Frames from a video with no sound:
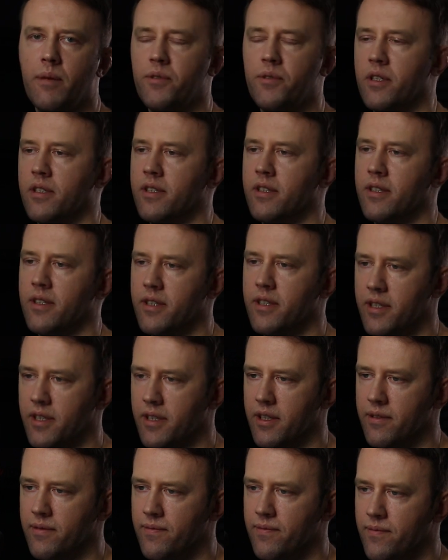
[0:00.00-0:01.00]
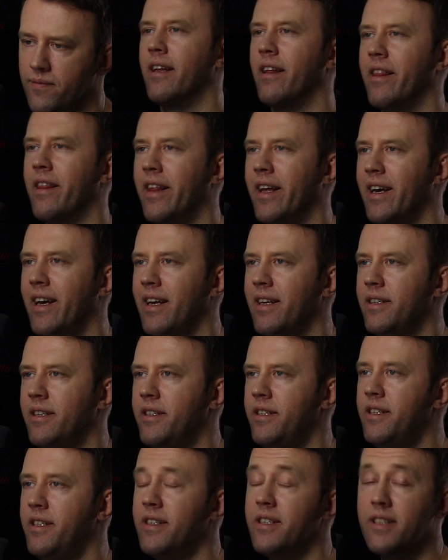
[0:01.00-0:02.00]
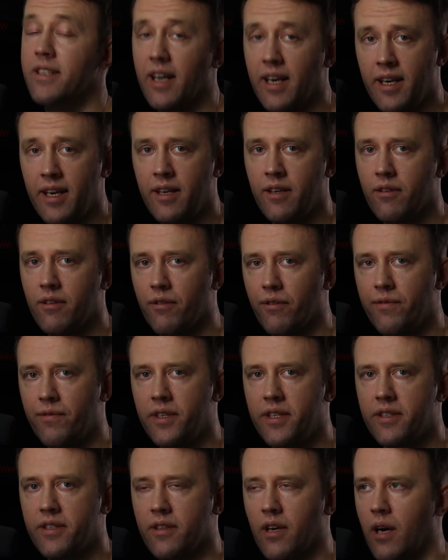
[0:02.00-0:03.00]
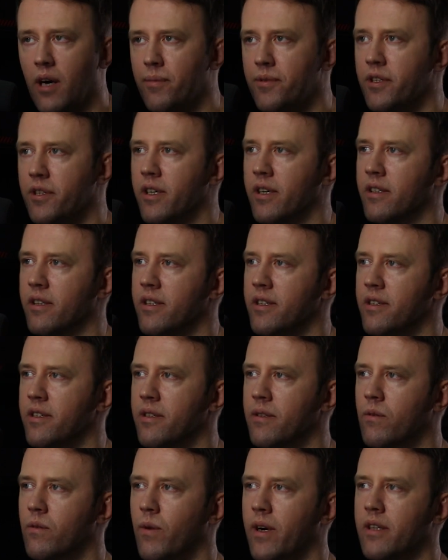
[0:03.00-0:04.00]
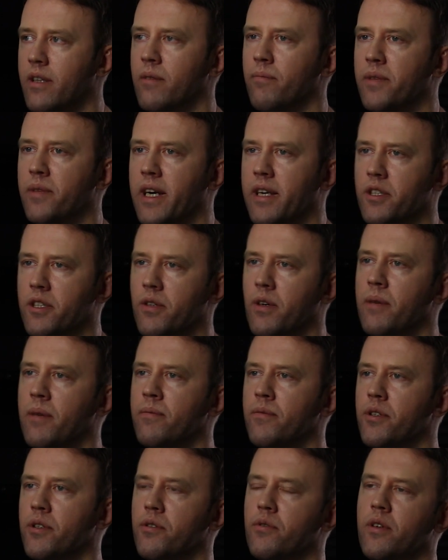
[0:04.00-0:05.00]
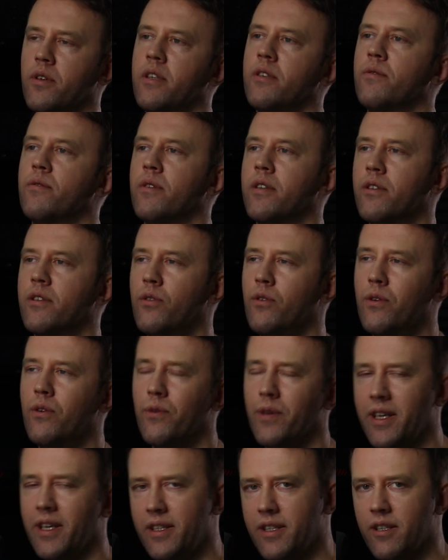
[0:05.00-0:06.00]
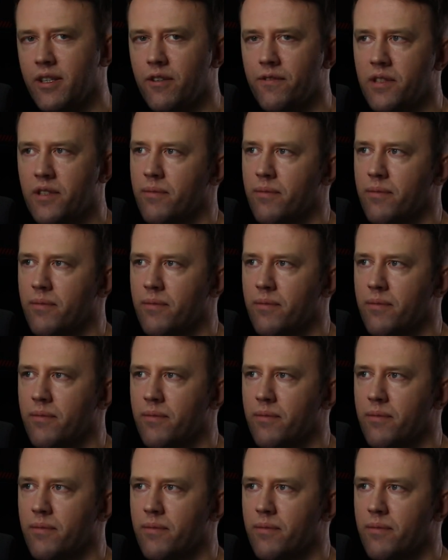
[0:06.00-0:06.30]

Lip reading: objects in the scene. The design of this object is quite complex, so I'm resorting to a great deal of